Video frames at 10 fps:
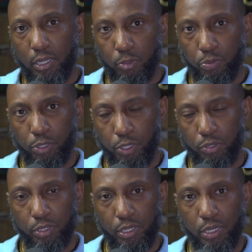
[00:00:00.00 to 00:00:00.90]
it's
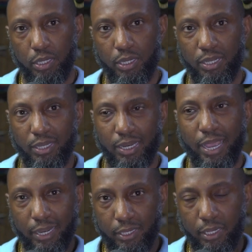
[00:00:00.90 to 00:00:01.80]
producing is in
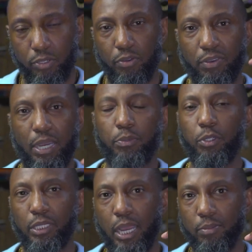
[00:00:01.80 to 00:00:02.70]
excess of how
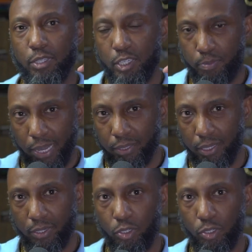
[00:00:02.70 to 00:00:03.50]
much I'm spending.